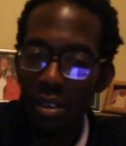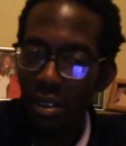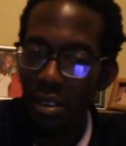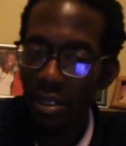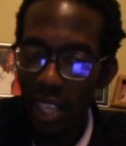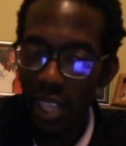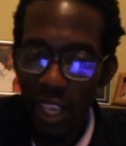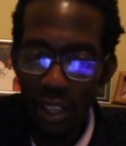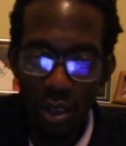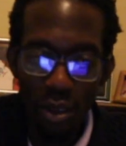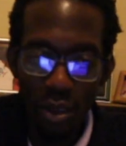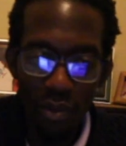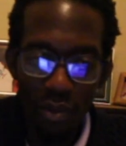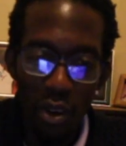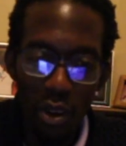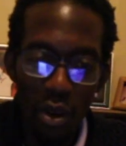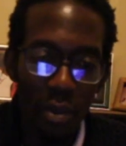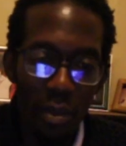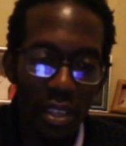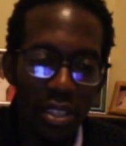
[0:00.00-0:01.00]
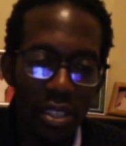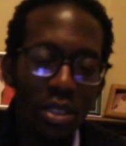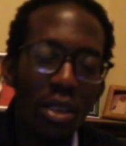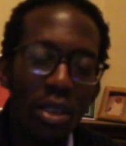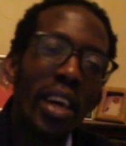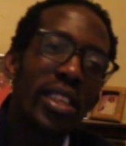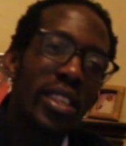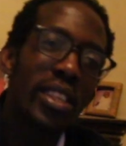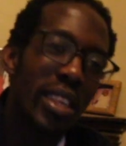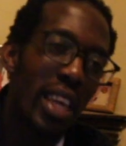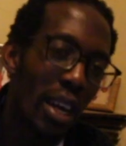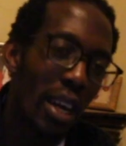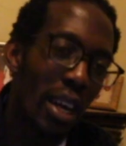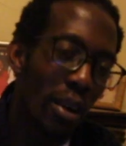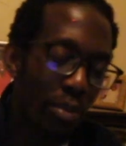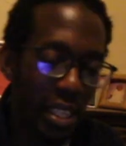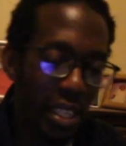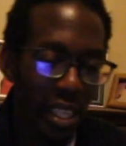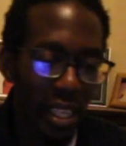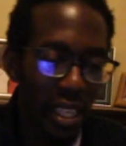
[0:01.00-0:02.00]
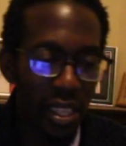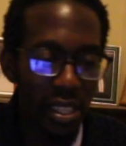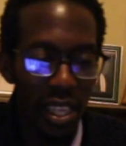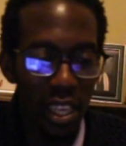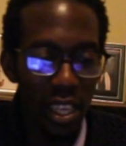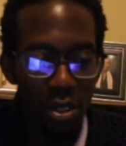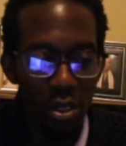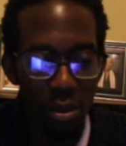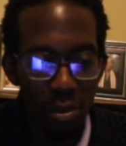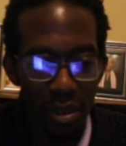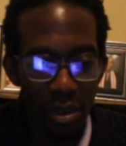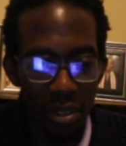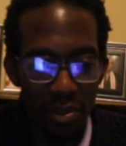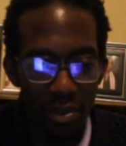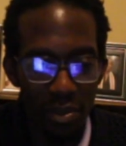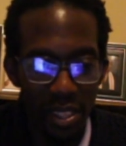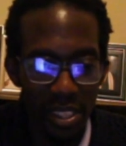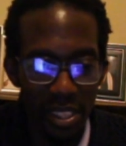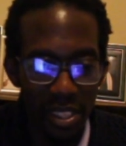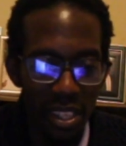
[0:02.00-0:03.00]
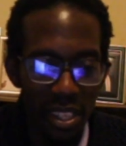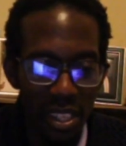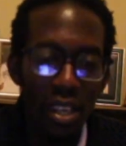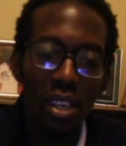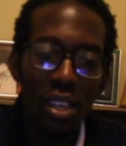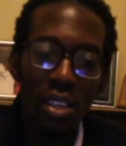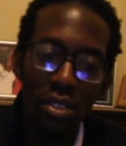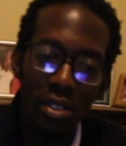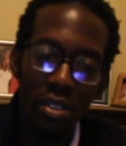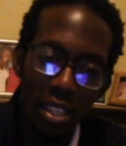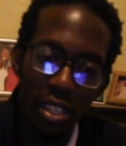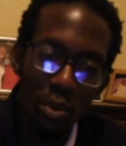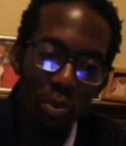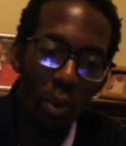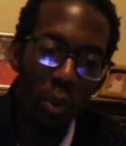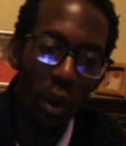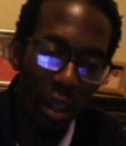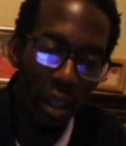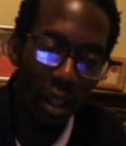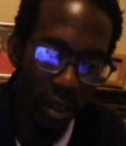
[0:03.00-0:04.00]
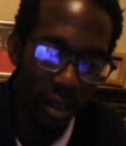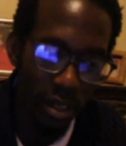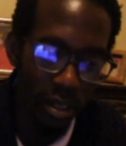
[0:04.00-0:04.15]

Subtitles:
Thank you very much. You actually helped me there. Thank you, motherfucker. Did well.